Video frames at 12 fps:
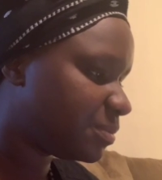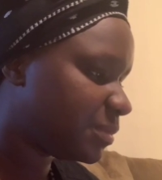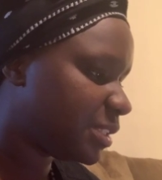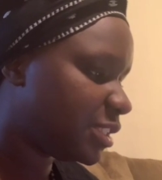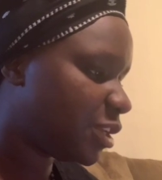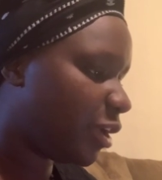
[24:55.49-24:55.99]

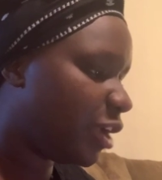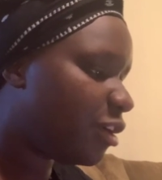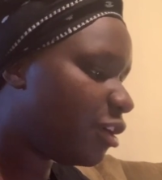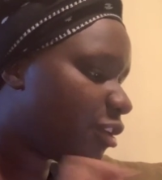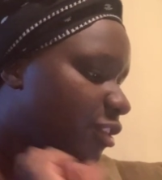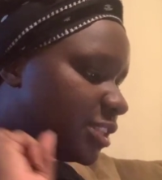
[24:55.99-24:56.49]
So here
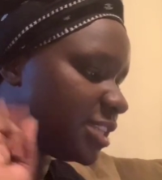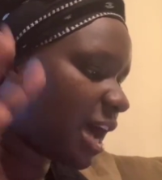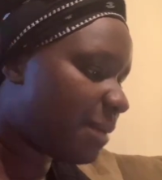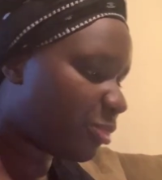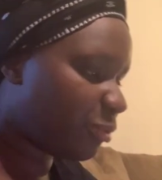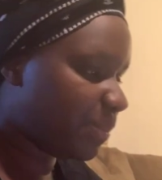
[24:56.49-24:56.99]
are the
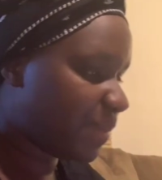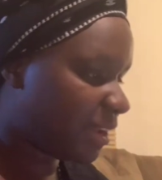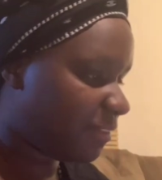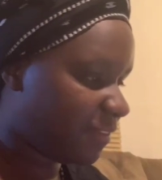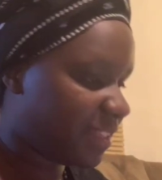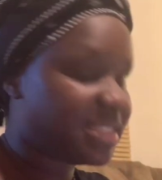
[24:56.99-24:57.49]
top 3
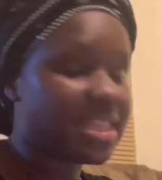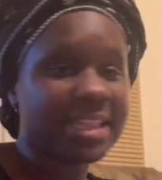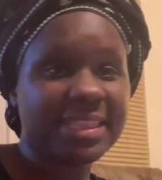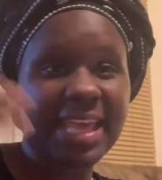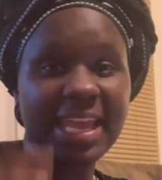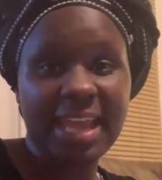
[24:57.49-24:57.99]
benefits that
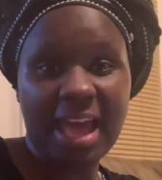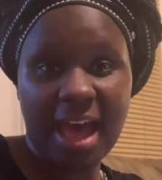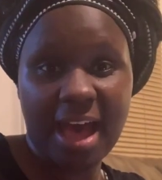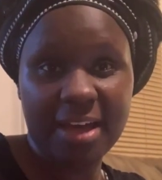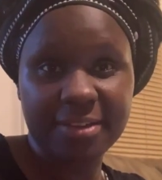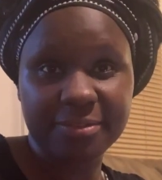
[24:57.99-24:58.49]
they
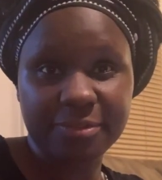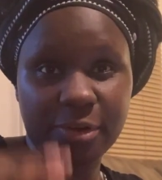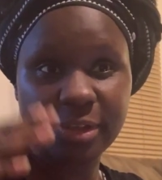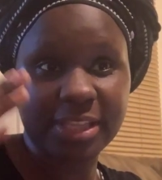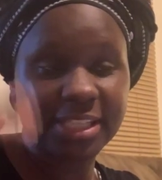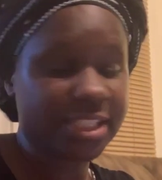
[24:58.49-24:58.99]
have
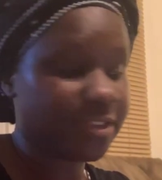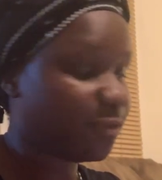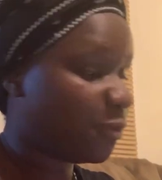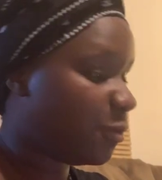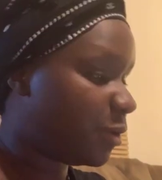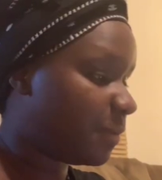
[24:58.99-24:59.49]
on this
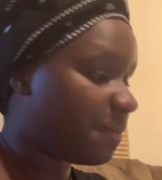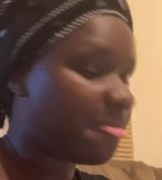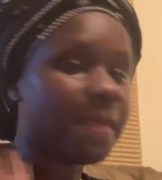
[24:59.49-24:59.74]
form